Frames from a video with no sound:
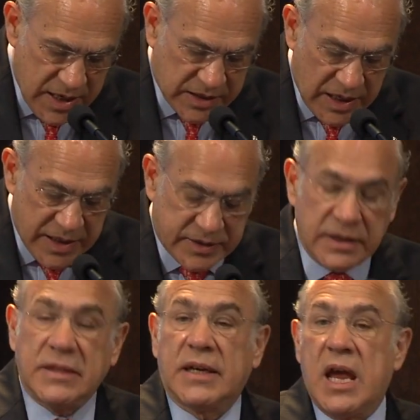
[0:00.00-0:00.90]

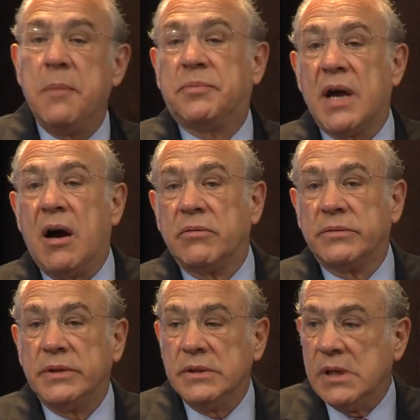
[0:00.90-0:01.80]
Atlanta to Cape
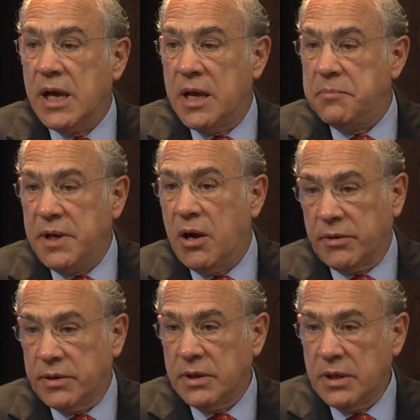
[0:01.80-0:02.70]
Town, and
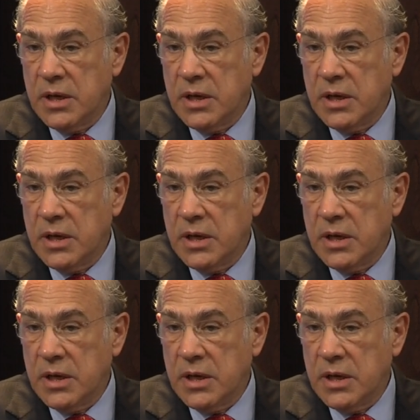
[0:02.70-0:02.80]
beyond.